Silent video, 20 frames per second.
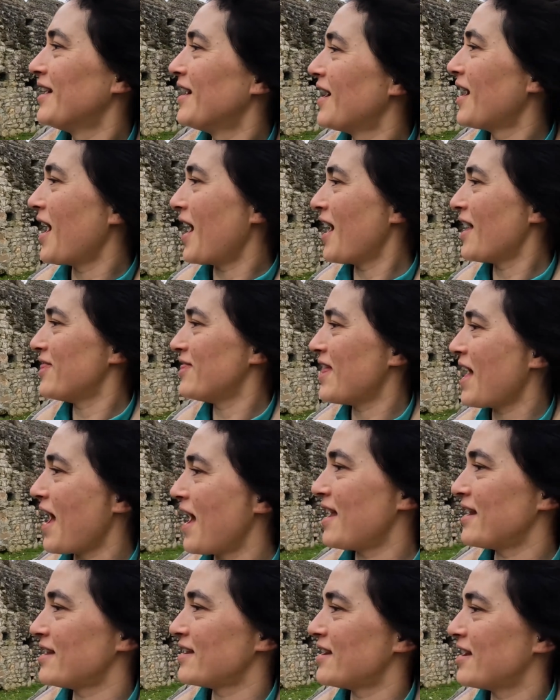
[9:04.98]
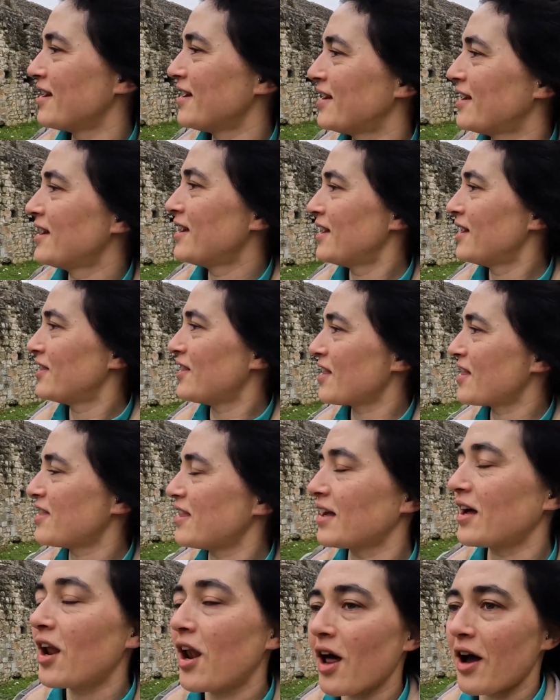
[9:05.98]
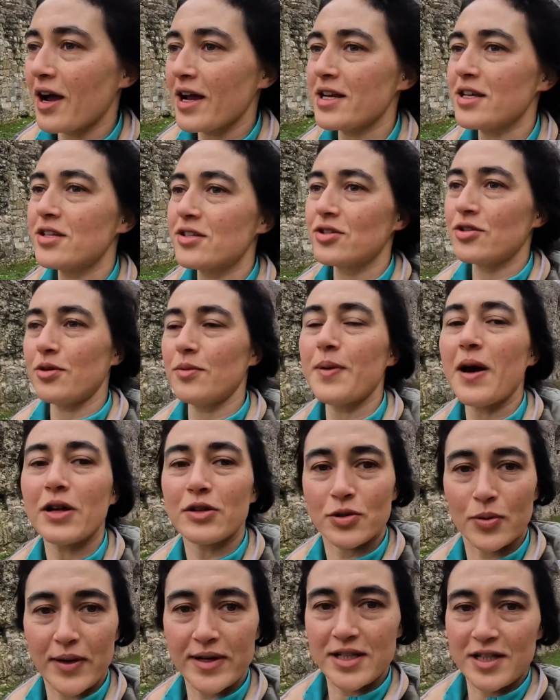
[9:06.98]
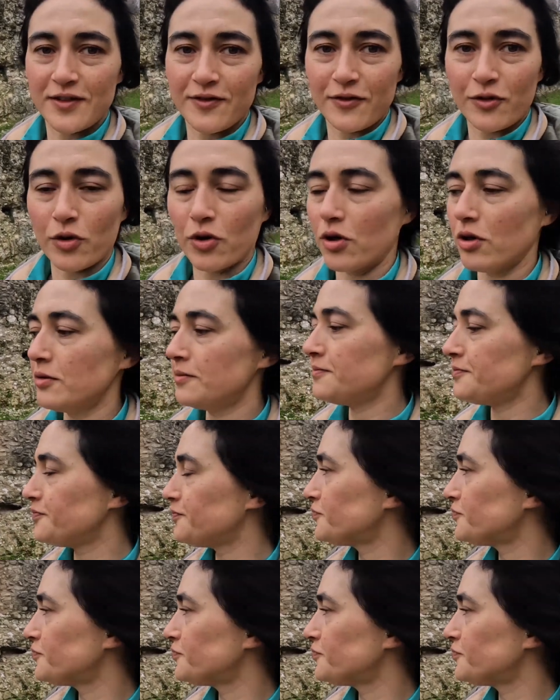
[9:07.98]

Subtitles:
And then this declined to about 24